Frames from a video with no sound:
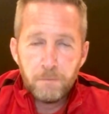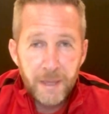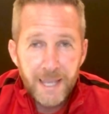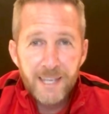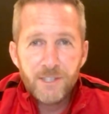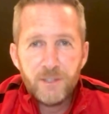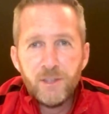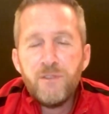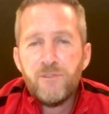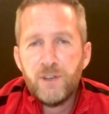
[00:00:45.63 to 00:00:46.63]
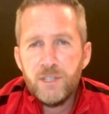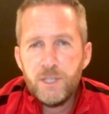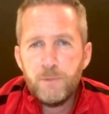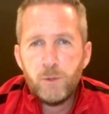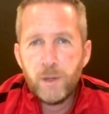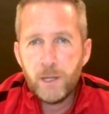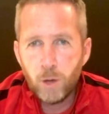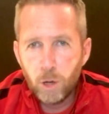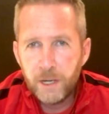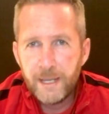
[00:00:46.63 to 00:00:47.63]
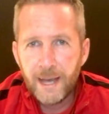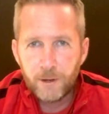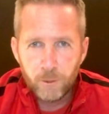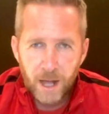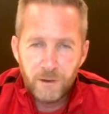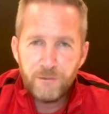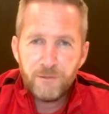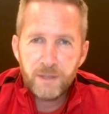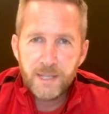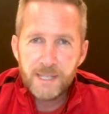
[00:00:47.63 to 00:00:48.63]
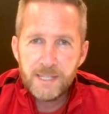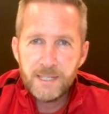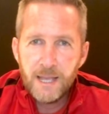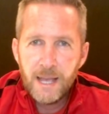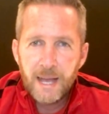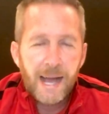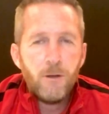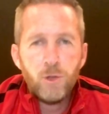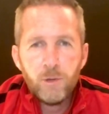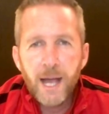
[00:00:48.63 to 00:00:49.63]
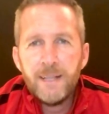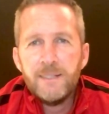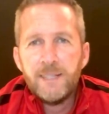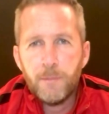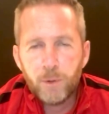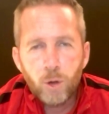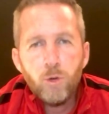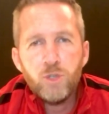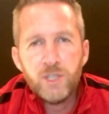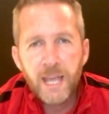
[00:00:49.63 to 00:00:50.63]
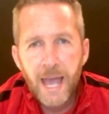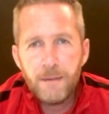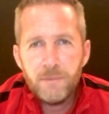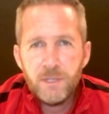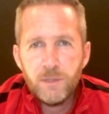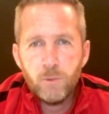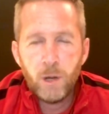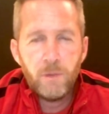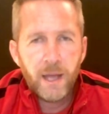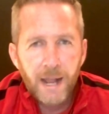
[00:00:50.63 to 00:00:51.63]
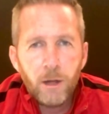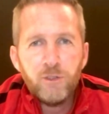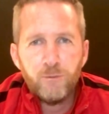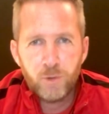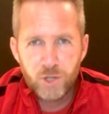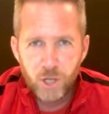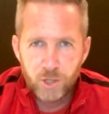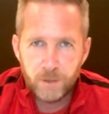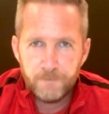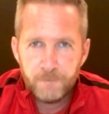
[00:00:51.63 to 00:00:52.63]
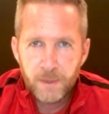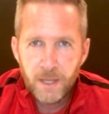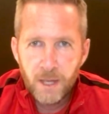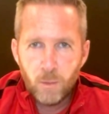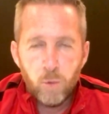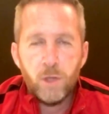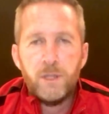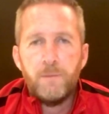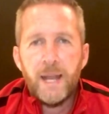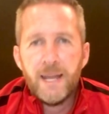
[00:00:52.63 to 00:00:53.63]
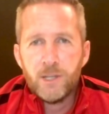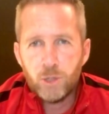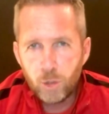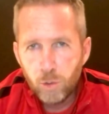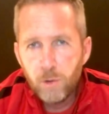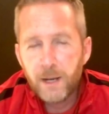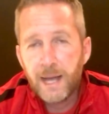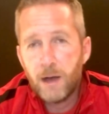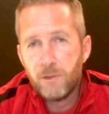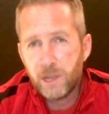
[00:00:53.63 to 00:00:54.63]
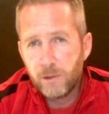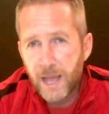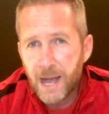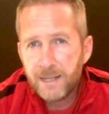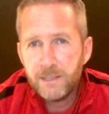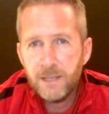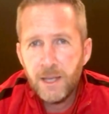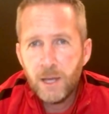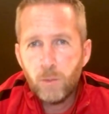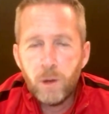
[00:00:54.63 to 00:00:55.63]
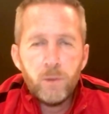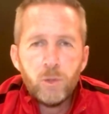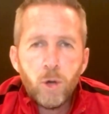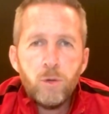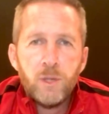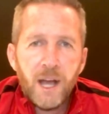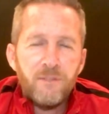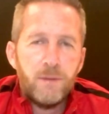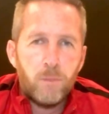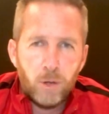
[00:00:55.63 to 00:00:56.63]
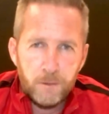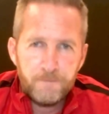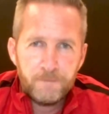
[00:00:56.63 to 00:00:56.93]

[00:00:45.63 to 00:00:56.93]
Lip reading: biggest difference between Ole and Ralf is how United approach games when we are out of possession, what the players do and how they react when we don't have the ball.